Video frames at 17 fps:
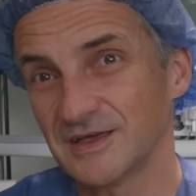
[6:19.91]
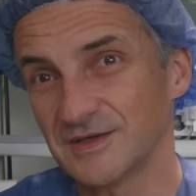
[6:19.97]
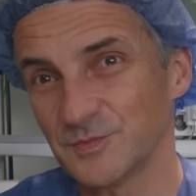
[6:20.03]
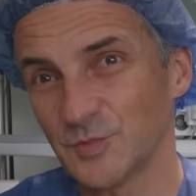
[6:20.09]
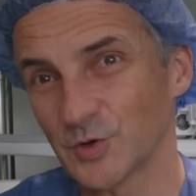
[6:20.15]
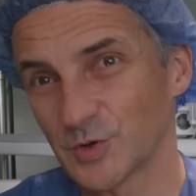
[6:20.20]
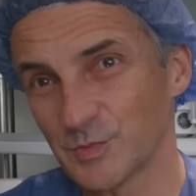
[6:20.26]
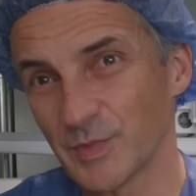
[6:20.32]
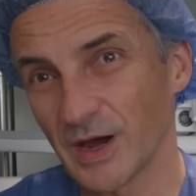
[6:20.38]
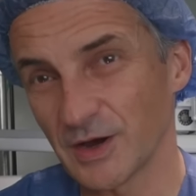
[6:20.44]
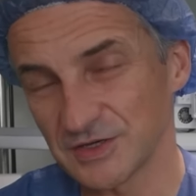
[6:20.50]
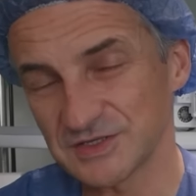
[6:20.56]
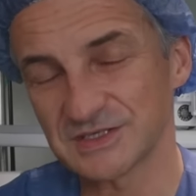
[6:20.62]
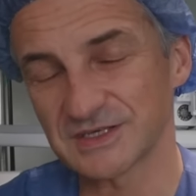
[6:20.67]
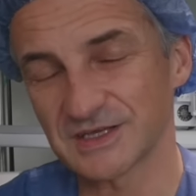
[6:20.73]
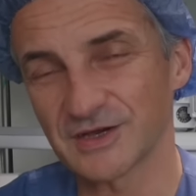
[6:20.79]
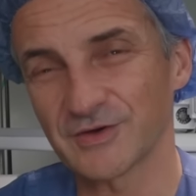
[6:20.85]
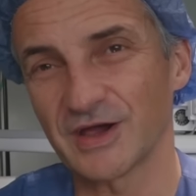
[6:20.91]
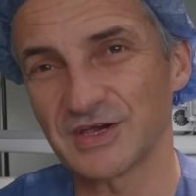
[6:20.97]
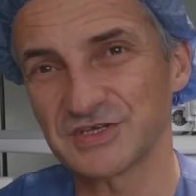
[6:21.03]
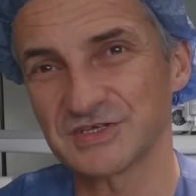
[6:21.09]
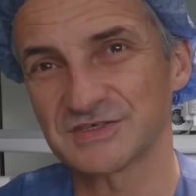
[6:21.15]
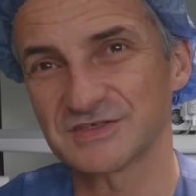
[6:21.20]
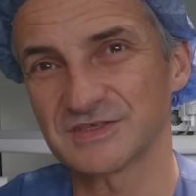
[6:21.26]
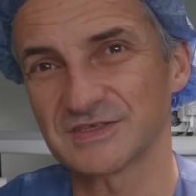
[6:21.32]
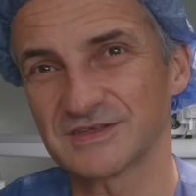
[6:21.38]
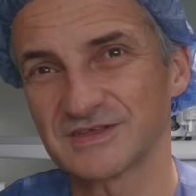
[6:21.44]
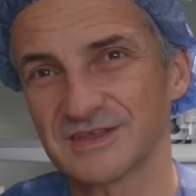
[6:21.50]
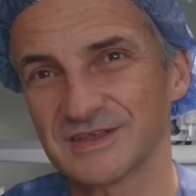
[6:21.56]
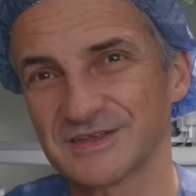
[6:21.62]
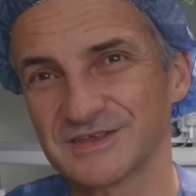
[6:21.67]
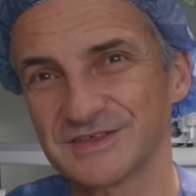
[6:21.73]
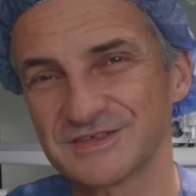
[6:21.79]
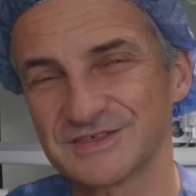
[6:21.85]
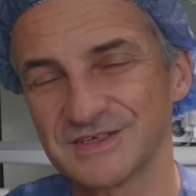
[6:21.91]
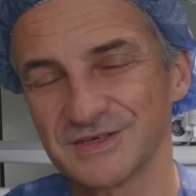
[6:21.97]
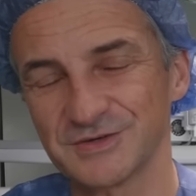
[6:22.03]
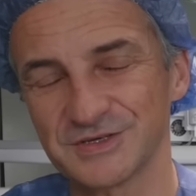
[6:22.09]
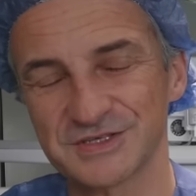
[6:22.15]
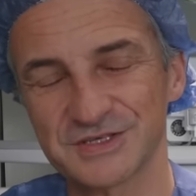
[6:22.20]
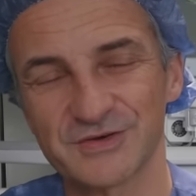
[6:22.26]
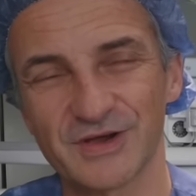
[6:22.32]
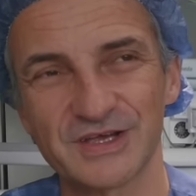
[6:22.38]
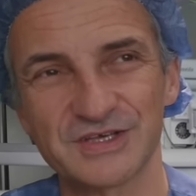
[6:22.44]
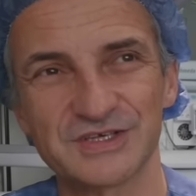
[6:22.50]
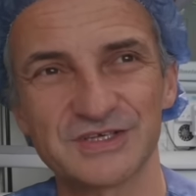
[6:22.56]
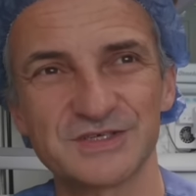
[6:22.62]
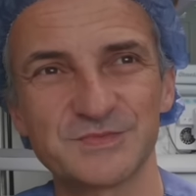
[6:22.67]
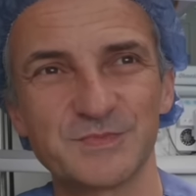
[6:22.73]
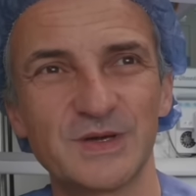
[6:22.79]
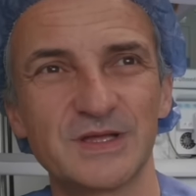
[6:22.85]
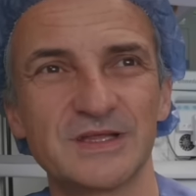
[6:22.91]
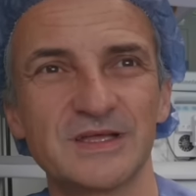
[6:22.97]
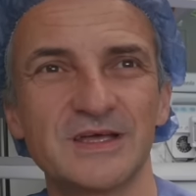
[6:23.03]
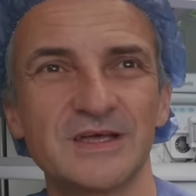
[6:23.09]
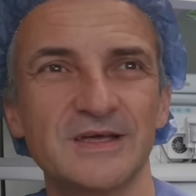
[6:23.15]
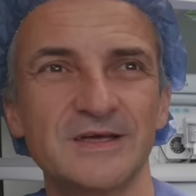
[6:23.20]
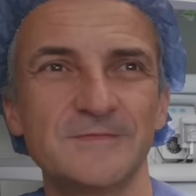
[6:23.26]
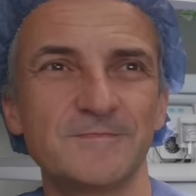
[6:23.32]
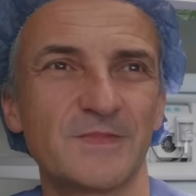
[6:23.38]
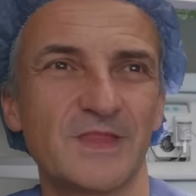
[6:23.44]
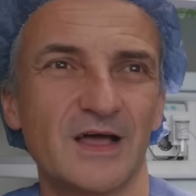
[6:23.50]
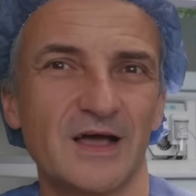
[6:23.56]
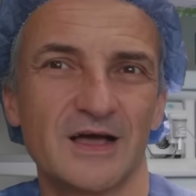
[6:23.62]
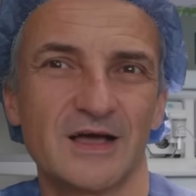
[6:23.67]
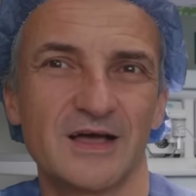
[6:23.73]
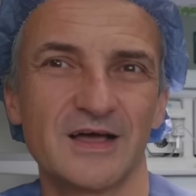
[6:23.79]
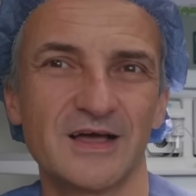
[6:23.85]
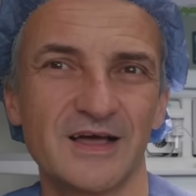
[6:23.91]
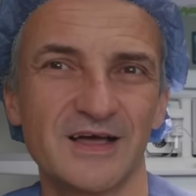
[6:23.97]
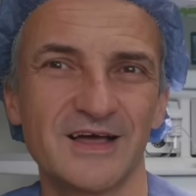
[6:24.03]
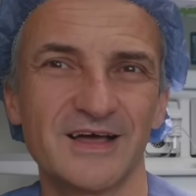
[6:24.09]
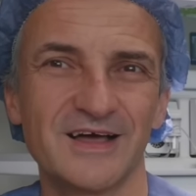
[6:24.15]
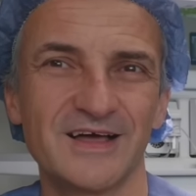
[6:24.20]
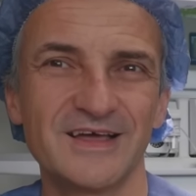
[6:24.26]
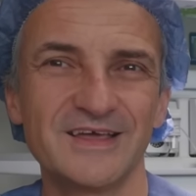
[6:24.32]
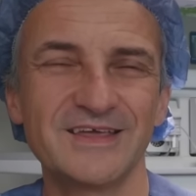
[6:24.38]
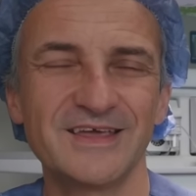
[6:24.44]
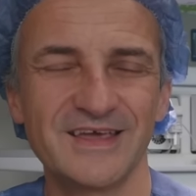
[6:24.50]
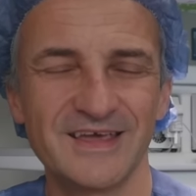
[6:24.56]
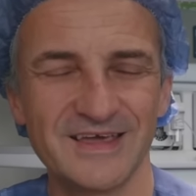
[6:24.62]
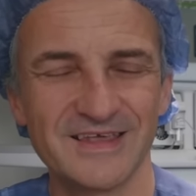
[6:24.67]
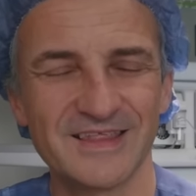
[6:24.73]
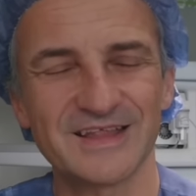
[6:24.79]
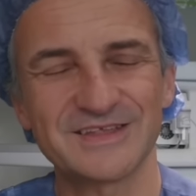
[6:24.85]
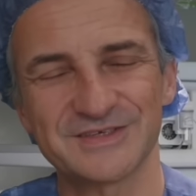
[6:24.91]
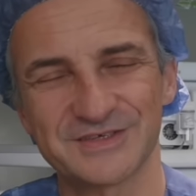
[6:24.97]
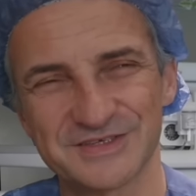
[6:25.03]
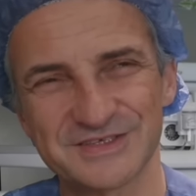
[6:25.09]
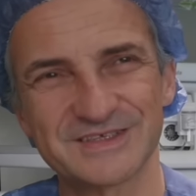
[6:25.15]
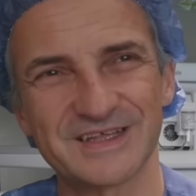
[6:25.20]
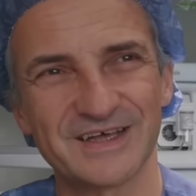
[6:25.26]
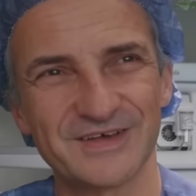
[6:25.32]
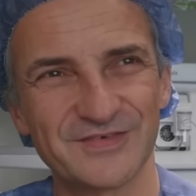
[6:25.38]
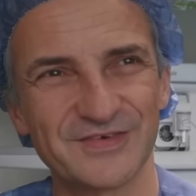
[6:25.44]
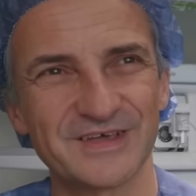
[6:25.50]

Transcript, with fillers: more embarrassing crashes and, serious crashes, but staying clipped in at the lights. Yeah, that sort of stuff.